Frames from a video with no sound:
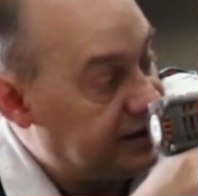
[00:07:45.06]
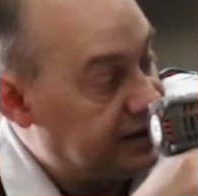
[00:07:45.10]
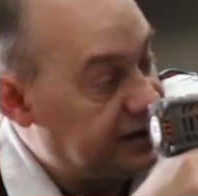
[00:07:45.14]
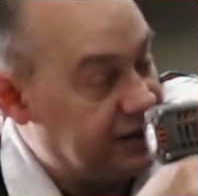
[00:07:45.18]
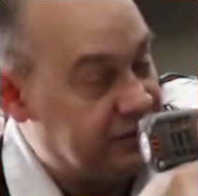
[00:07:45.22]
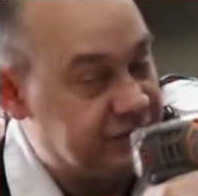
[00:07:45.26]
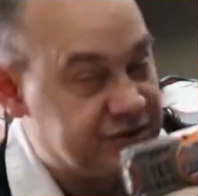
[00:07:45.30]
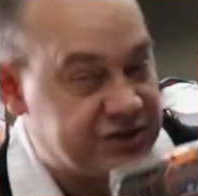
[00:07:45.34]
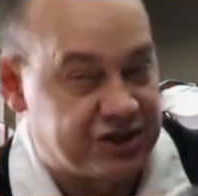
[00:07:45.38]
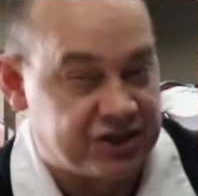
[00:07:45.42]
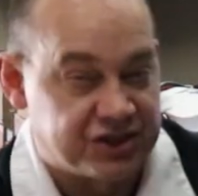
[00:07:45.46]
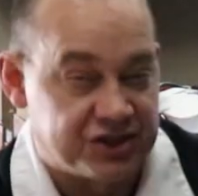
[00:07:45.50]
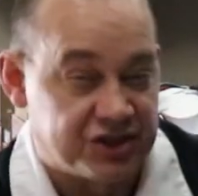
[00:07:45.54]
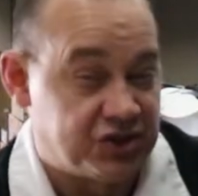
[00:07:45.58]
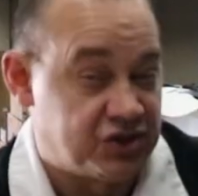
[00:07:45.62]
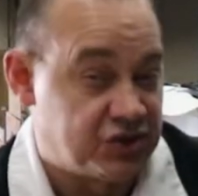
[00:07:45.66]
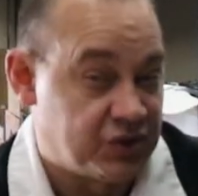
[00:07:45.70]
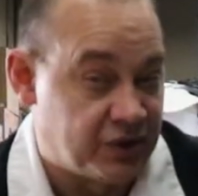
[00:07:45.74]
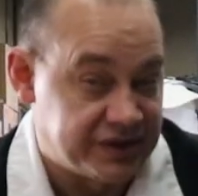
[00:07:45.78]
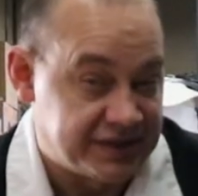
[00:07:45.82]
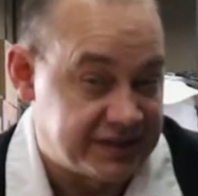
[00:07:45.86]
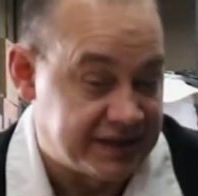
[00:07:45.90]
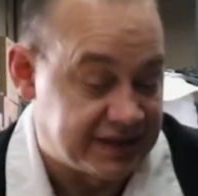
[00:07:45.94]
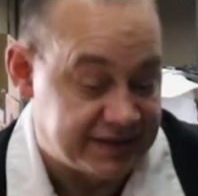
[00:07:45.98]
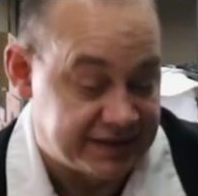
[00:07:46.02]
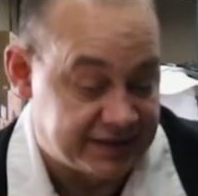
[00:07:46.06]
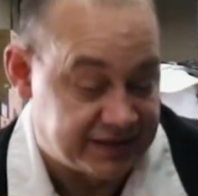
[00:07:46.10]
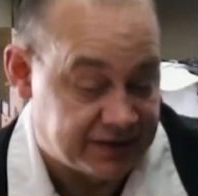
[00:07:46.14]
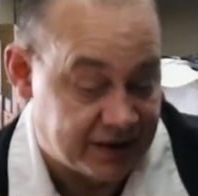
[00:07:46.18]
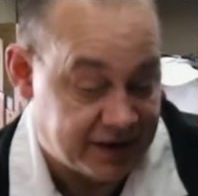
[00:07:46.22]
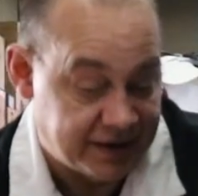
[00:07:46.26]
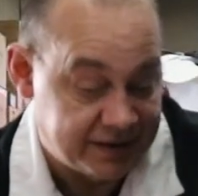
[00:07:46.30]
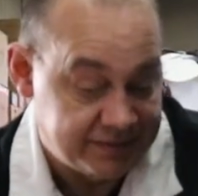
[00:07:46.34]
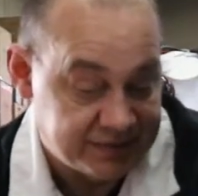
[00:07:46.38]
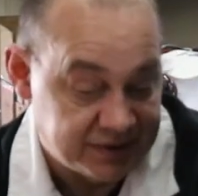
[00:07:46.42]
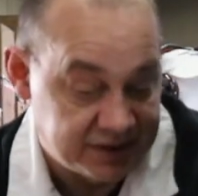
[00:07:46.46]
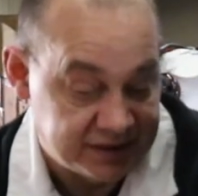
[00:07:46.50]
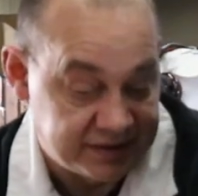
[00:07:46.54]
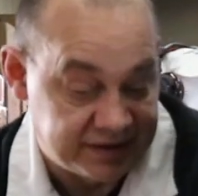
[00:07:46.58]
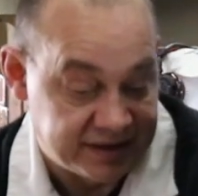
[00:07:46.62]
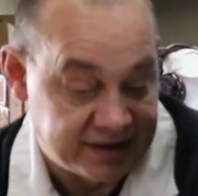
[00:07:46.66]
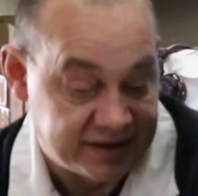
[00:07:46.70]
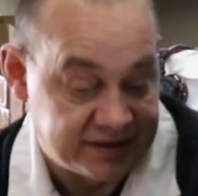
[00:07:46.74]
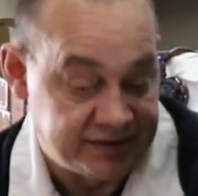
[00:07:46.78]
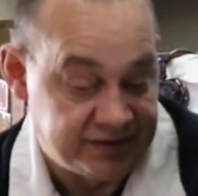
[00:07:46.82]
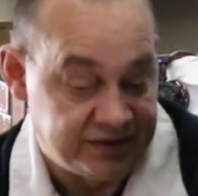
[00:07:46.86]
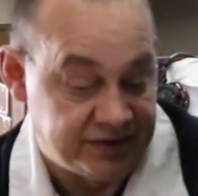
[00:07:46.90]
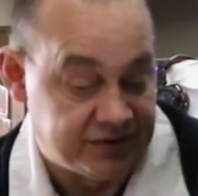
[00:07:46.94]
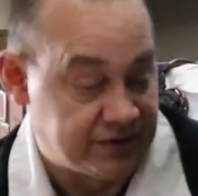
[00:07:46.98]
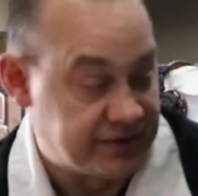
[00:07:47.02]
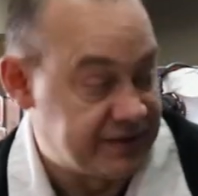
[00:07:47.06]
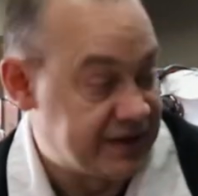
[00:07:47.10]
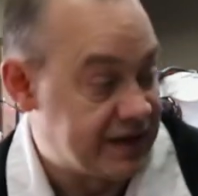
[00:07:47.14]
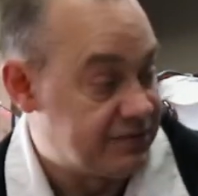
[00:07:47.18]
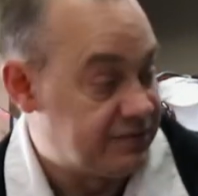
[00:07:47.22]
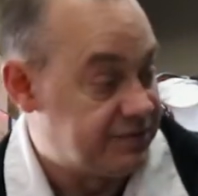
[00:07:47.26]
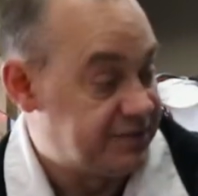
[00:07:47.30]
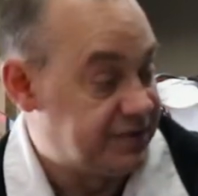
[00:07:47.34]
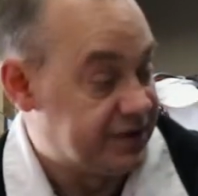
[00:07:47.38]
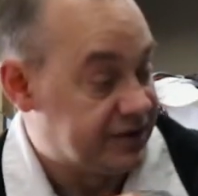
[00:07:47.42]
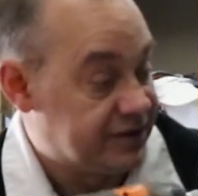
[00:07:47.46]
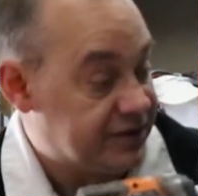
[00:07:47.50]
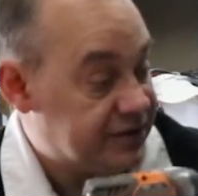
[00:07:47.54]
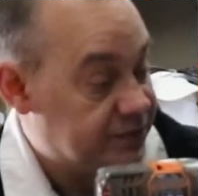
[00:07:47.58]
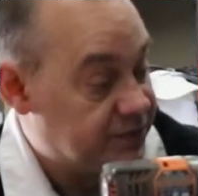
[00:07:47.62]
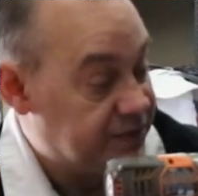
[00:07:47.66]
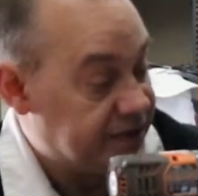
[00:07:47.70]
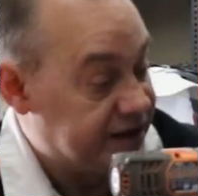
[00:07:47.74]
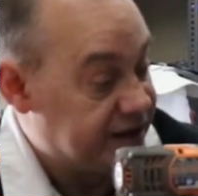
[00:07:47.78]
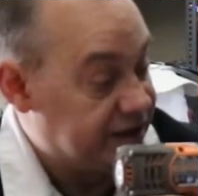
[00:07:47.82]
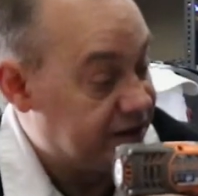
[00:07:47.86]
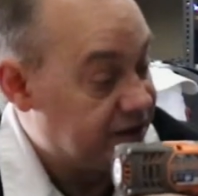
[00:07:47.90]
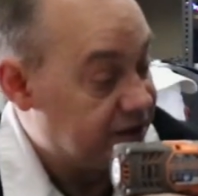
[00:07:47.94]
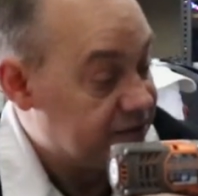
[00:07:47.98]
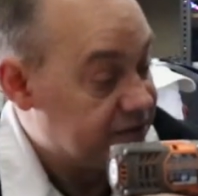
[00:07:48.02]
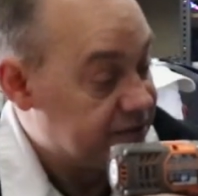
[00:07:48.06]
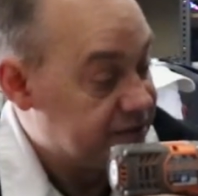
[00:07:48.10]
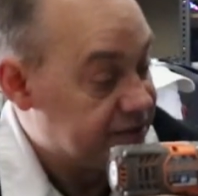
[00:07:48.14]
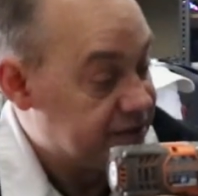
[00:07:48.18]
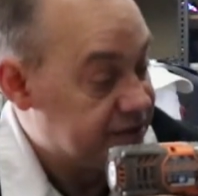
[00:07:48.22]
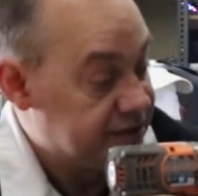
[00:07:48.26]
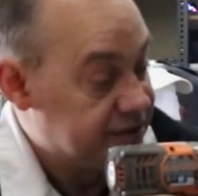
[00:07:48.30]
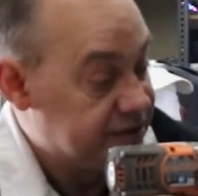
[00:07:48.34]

It was just a choice at the time. I thought, you know, that would be a good way to go.